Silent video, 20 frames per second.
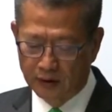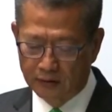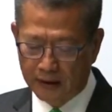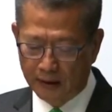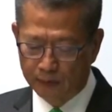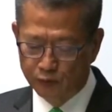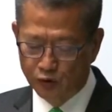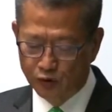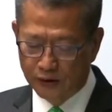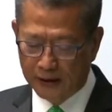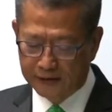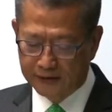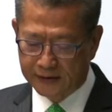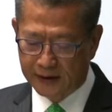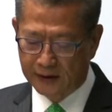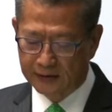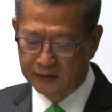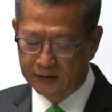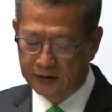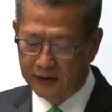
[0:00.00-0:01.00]
was approved
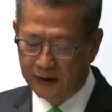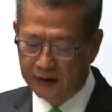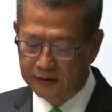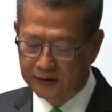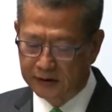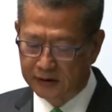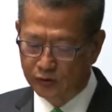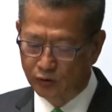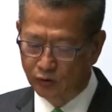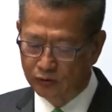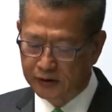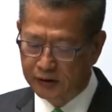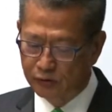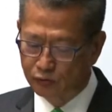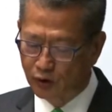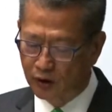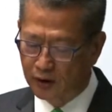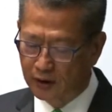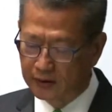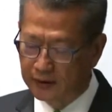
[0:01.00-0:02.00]
under the 100%
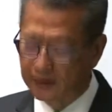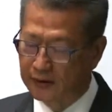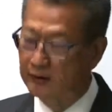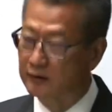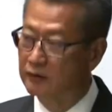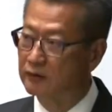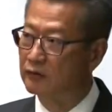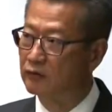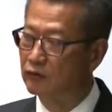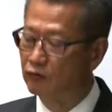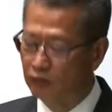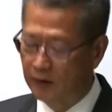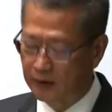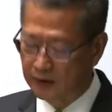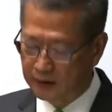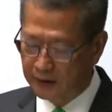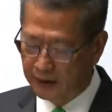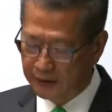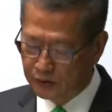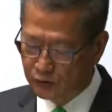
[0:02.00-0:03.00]
guarantee product,
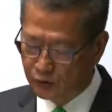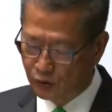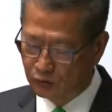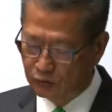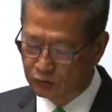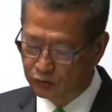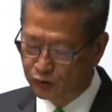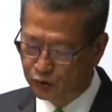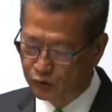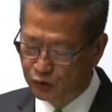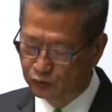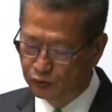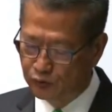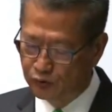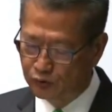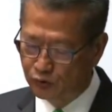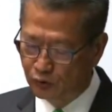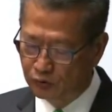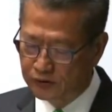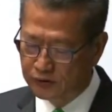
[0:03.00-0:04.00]
benefiting over
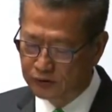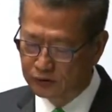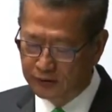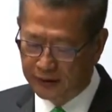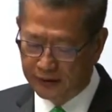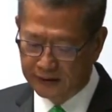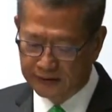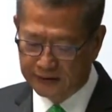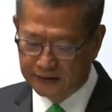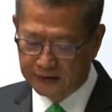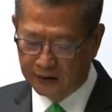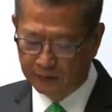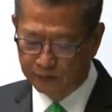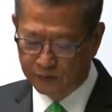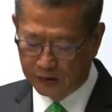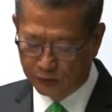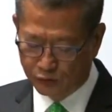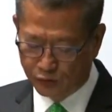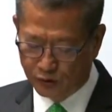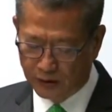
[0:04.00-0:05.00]
20,000
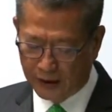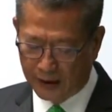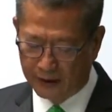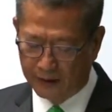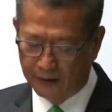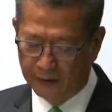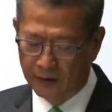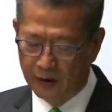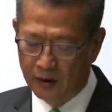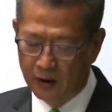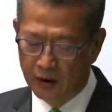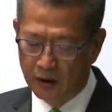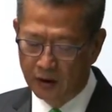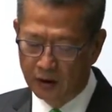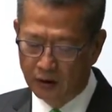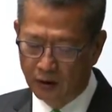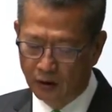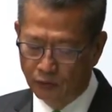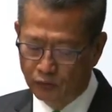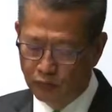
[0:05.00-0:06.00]
enterprises involving
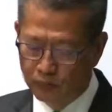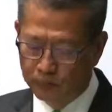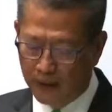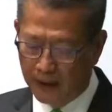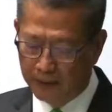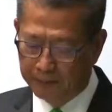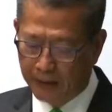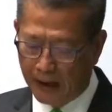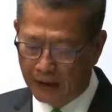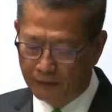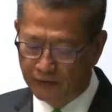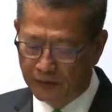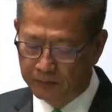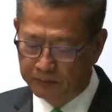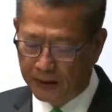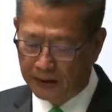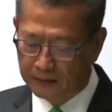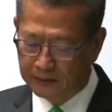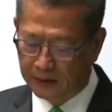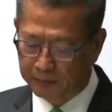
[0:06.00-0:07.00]
260,000 employees.
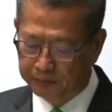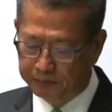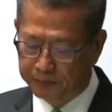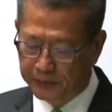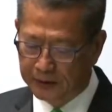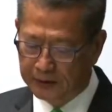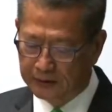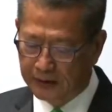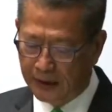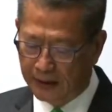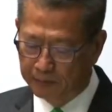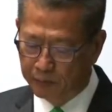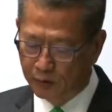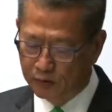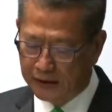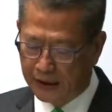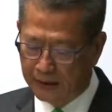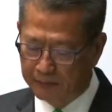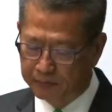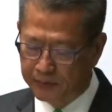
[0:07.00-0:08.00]
As the
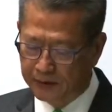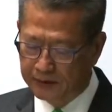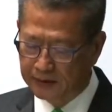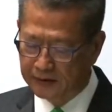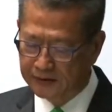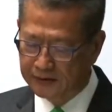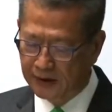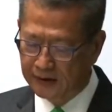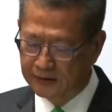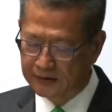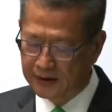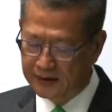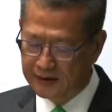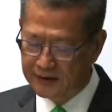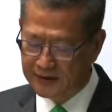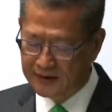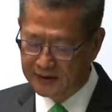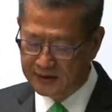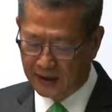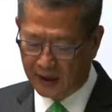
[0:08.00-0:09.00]
epidemic
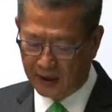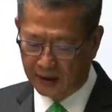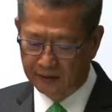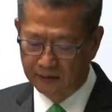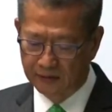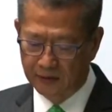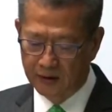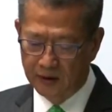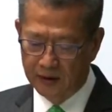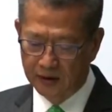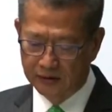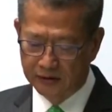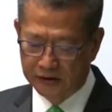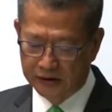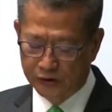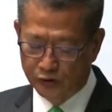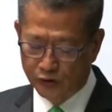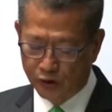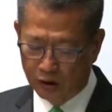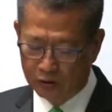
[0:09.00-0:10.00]
has been lingering
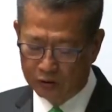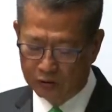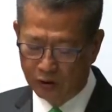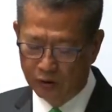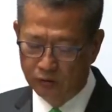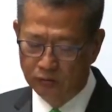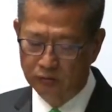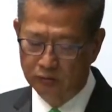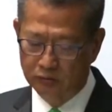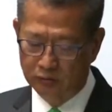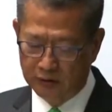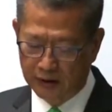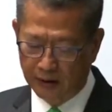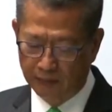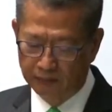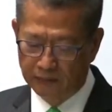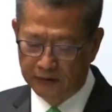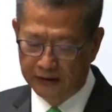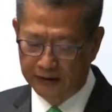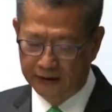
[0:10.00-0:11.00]
for over a year. In
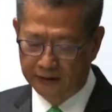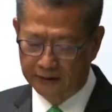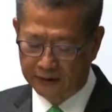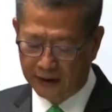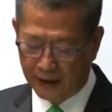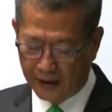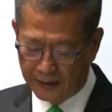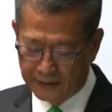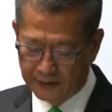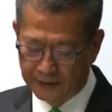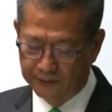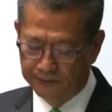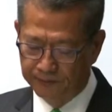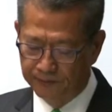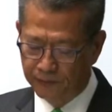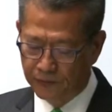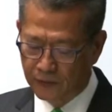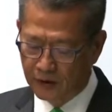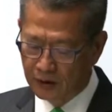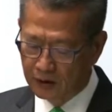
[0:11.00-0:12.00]
order to continue
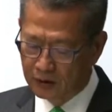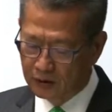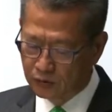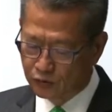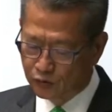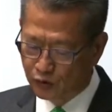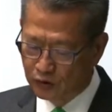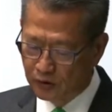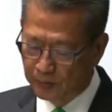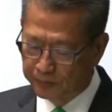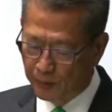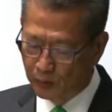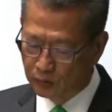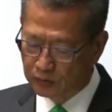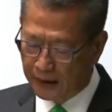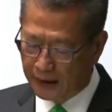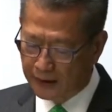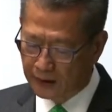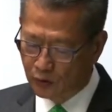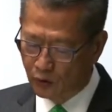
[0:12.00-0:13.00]
to relieve the cash flow
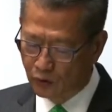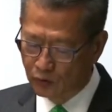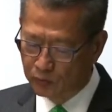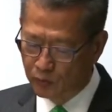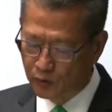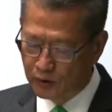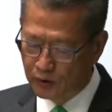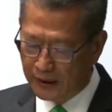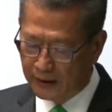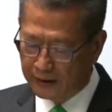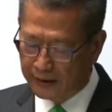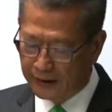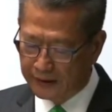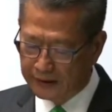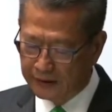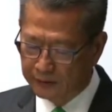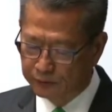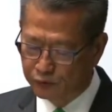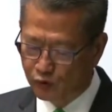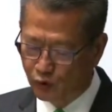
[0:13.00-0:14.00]
pressure of
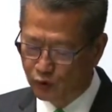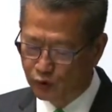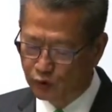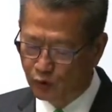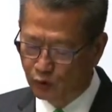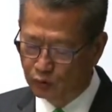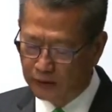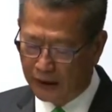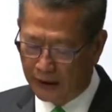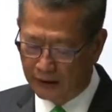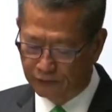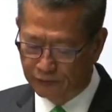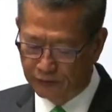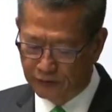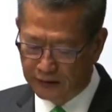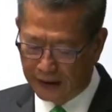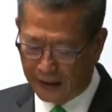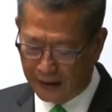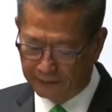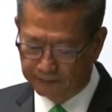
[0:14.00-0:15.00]
SMEs, I will
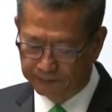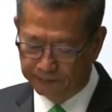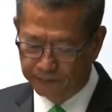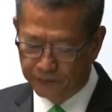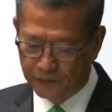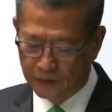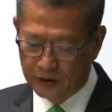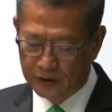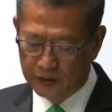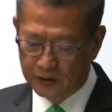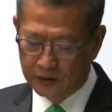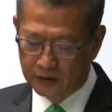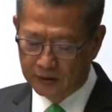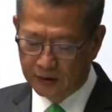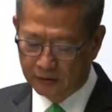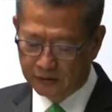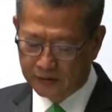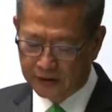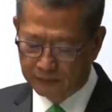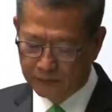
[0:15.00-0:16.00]
extend the application
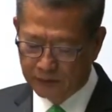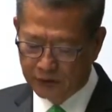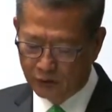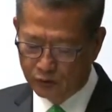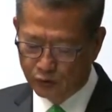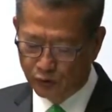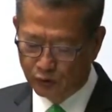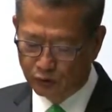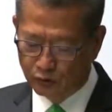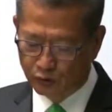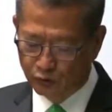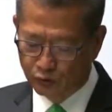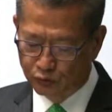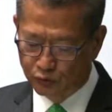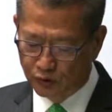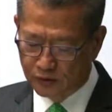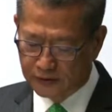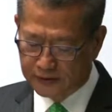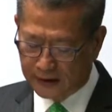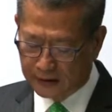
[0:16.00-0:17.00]
period of the special
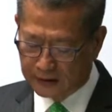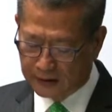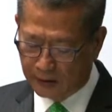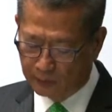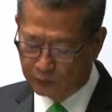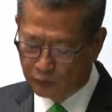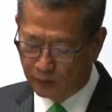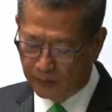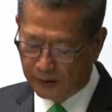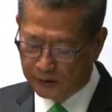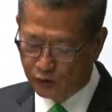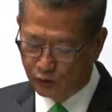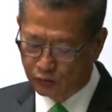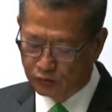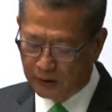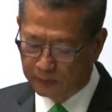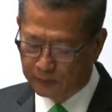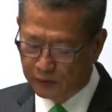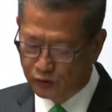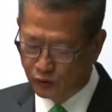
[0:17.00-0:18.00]
100%
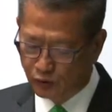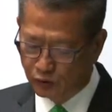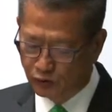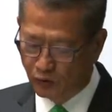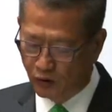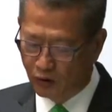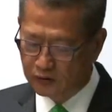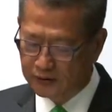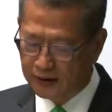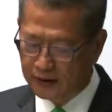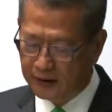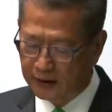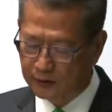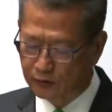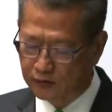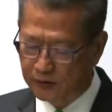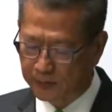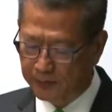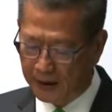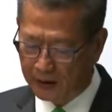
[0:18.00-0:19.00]
guarantee product to the end of
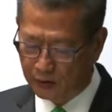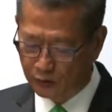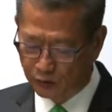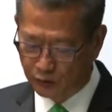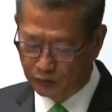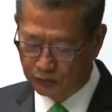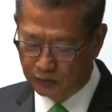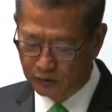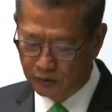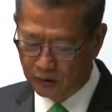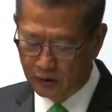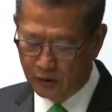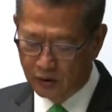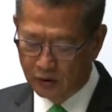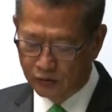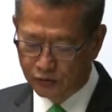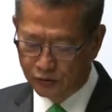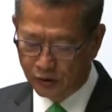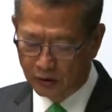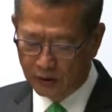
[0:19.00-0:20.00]
this year,
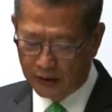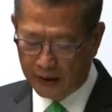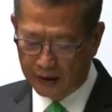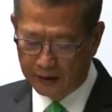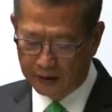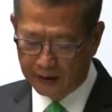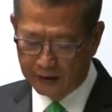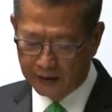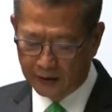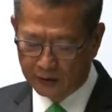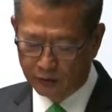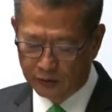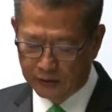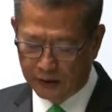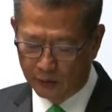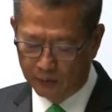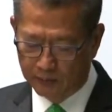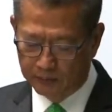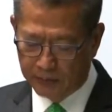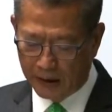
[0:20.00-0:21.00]
further increase the
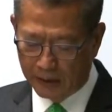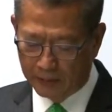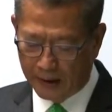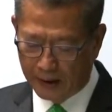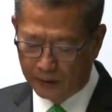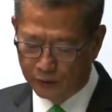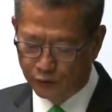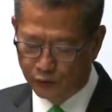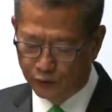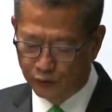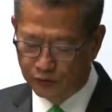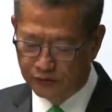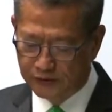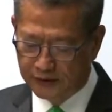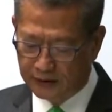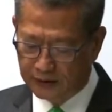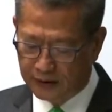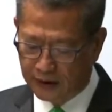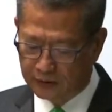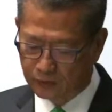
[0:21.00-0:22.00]
maximum loan amount per
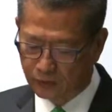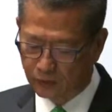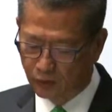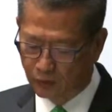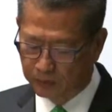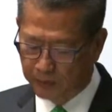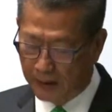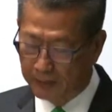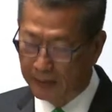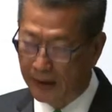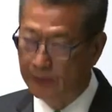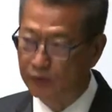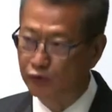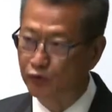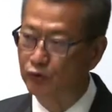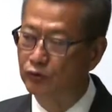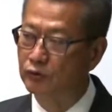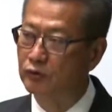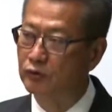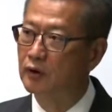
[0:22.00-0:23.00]
enterprise from the total amount
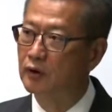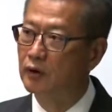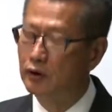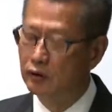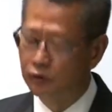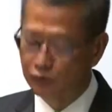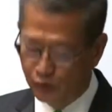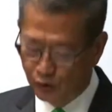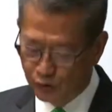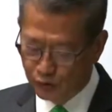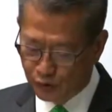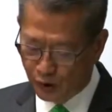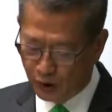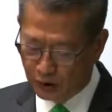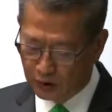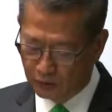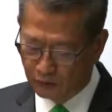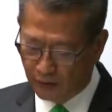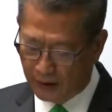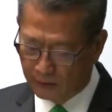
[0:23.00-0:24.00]
of
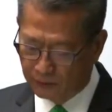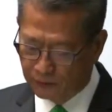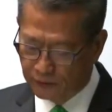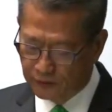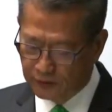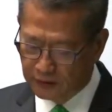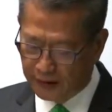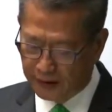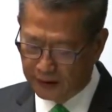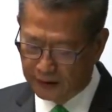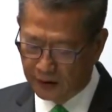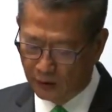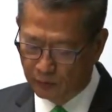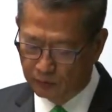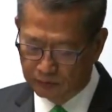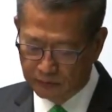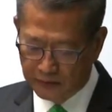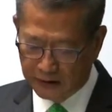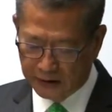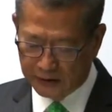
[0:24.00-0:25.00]
employee wages and rents for
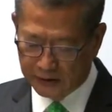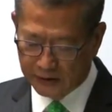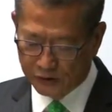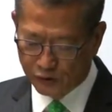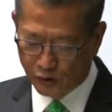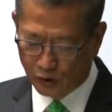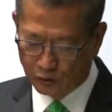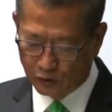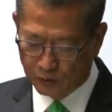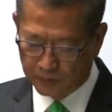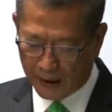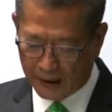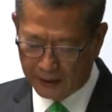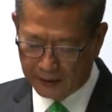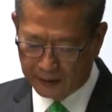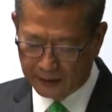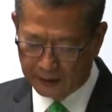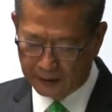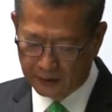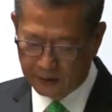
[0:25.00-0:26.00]
12 months
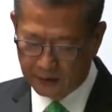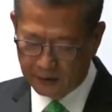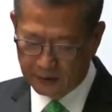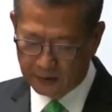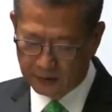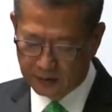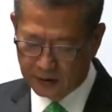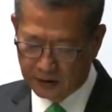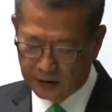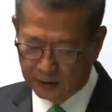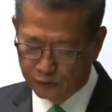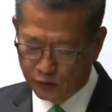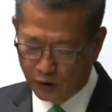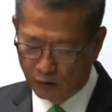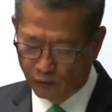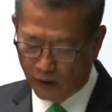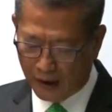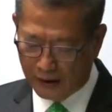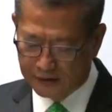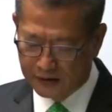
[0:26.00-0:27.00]
to that for
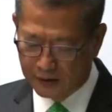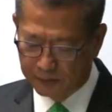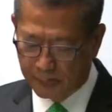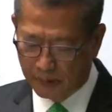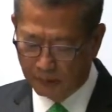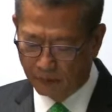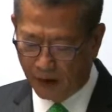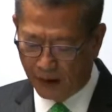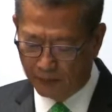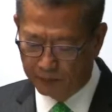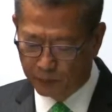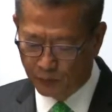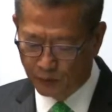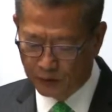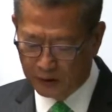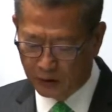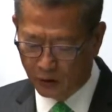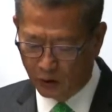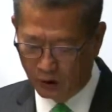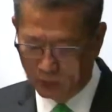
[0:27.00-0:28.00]
18 months,
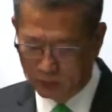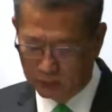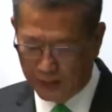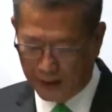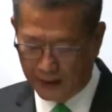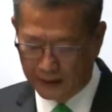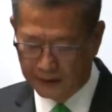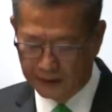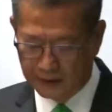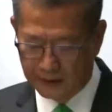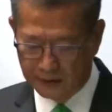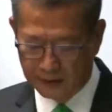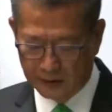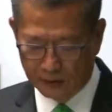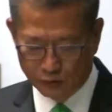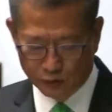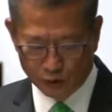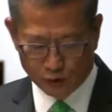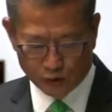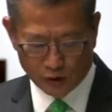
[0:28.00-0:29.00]
and raise the loan ceiling
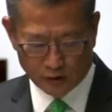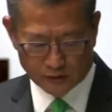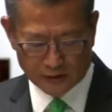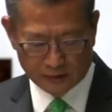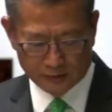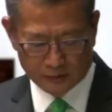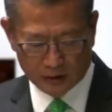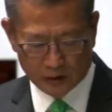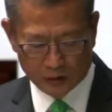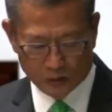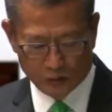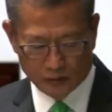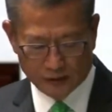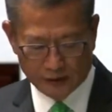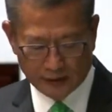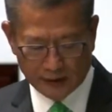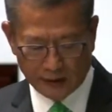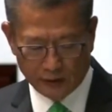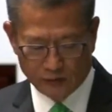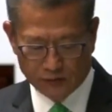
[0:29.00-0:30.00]
from 5 million to
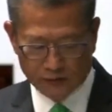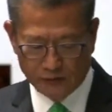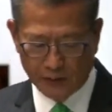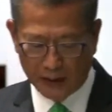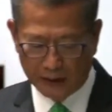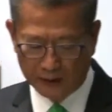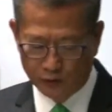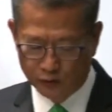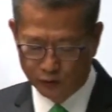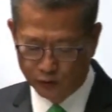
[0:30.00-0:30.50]
6 million.